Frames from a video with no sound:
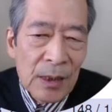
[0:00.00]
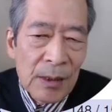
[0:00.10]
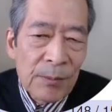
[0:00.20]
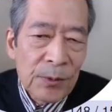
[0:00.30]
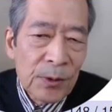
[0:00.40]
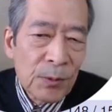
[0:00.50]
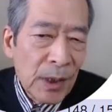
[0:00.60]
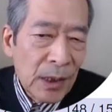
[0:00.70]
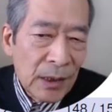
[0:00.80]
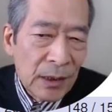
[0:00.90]
You
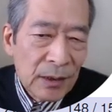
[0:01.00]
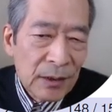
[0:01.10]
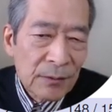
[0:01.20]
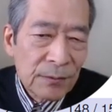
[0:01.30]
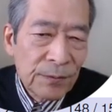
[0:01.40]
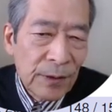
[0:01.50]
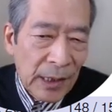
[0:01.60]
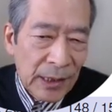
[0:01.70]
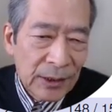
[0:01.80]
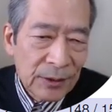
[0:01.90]
may
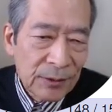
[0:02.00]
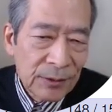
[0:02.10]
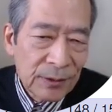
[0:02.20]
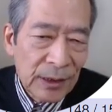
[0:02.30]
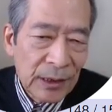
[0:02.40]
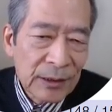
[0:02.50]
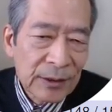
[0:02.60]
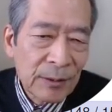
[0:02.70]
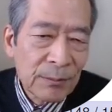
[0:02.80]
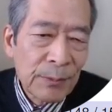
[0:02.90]
find
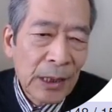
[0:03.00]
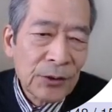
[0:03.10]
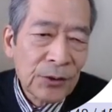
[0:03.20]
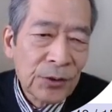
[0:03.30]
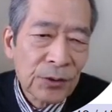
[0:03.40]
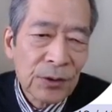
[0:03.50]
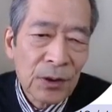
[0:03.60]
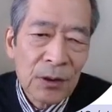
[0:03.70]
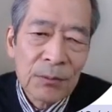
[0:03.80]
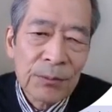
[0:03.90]
some mention
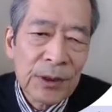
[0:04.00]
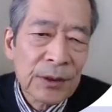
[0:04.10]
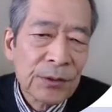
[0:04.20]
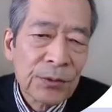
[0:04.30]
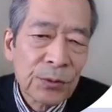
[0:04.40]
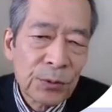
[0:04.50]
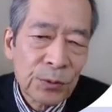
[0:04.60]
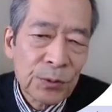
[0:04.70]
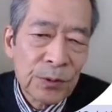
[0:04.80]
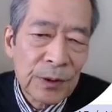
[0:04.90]
of this rule
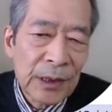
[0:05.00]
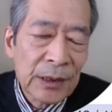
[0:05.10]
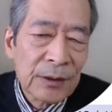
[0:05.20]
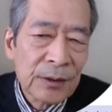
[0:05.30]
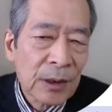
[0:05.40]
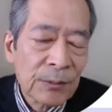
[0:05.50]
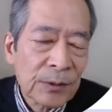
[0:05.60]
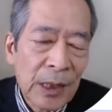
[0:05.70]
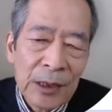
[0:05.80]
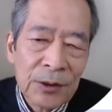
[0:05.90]
in some
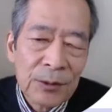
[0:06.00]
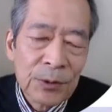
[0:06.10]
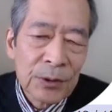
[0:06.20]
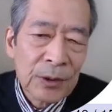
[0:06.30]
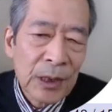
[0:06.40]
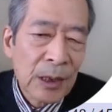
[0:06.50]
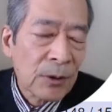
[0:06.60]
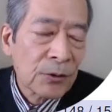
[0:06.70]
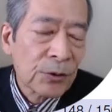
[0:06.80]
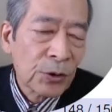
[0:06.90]
textbook, I'm not
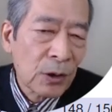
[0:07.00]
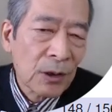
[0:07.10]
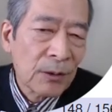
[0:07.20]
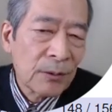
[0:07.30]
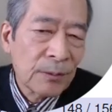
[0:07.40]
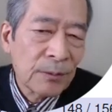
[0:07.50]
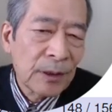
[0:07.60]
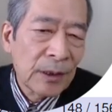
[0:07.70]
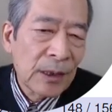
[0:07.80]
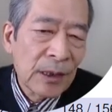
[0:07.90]
sure,
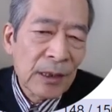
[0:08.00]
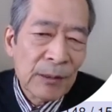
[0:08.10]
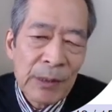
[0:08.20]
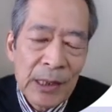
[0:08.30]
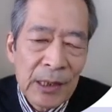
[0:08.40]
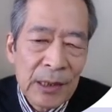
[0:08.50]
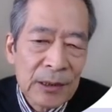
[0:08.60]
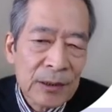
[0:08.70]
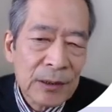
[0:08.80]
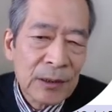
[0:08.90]
by
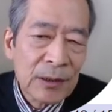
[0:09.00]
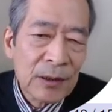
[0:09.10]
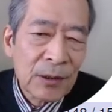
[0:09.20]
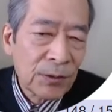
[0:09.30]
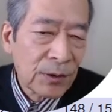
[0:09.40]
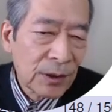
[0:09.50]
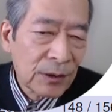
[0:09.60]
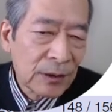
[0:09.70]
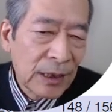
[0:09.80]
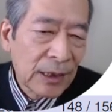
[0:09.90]
referring
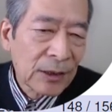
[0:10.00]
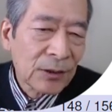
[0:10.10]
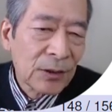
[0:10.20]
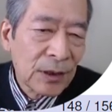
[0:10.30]
that this